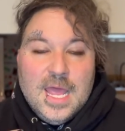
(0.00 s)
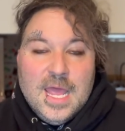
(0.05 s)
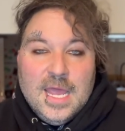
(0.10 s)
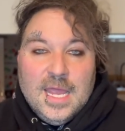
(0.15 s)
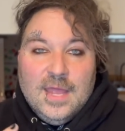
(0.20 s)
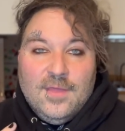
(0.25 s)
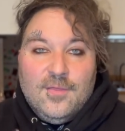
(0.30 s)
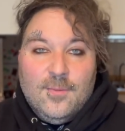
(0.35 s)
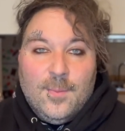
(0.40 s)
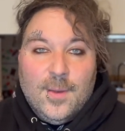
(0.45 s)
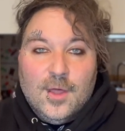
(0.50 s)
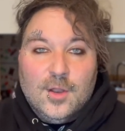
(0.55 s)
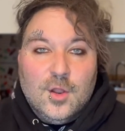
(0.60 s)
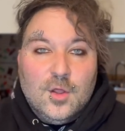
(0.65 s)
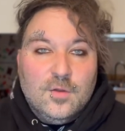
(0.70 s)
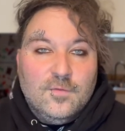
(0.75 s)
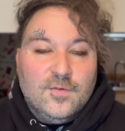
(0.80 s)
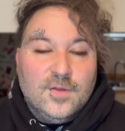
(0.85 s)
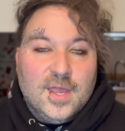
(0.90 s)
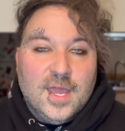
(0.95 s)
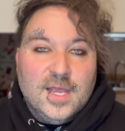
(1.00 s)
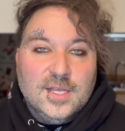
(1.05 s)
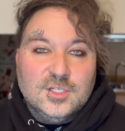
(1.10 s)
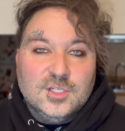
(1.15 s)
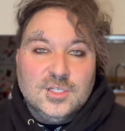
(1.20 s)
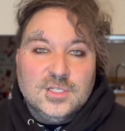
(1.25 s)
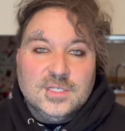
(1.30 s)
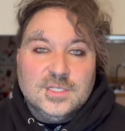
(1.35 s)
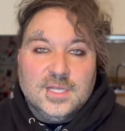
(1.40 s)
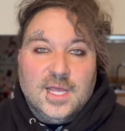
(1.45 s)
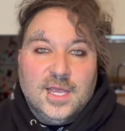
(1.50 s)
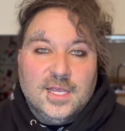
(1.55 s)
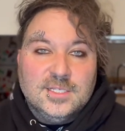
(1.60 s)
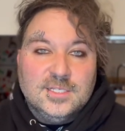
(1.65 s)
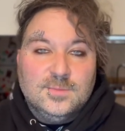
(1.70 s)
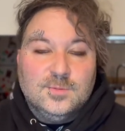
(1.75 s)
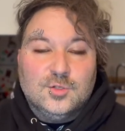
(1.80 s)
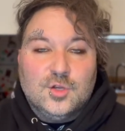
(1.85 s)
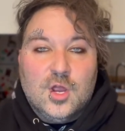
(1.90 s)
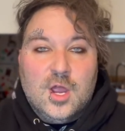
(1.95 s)
Hit the bell notifications, like,
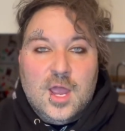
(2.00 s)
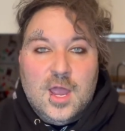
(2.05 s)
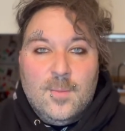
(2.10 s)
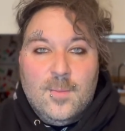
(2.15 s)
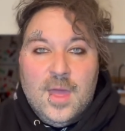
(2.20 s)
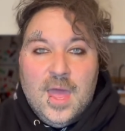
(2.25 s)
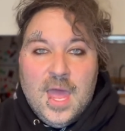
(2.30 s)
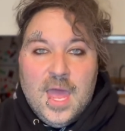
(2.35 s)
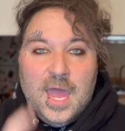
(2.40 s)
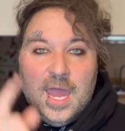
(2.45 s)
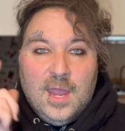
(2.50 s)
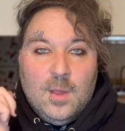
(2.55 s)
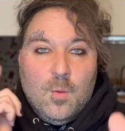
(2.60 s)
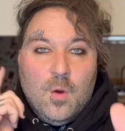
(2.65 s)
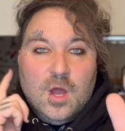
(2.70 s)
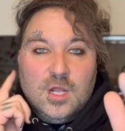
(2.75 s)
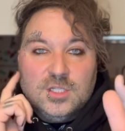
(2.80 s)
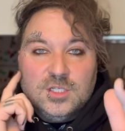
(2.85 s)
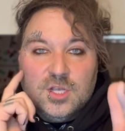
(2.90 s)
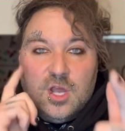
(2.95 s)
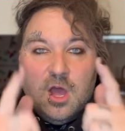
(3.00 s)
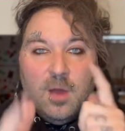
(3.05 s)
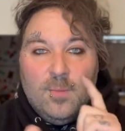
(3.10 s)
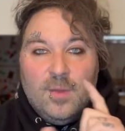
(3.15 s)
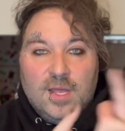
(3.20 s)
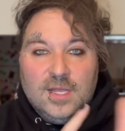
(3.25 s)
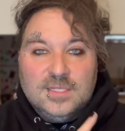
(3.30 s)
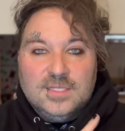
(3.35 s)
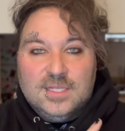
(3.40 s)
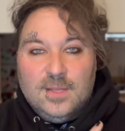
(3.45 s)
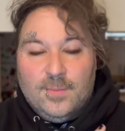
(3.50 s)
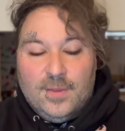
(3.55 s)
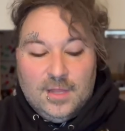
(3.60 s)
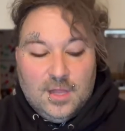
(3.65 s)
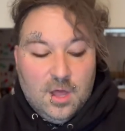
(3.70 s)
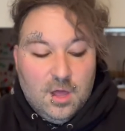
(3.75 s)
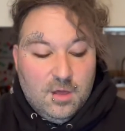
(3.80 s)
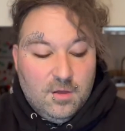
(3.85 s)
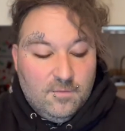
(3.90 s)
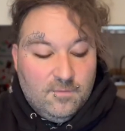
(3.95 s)
subscribe, hate, watch, comment, send me
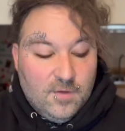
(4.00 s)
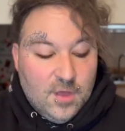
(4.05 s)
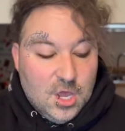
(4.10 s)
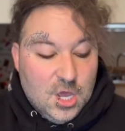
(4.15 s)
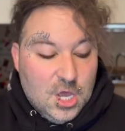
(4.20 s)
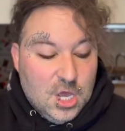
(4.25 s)
love.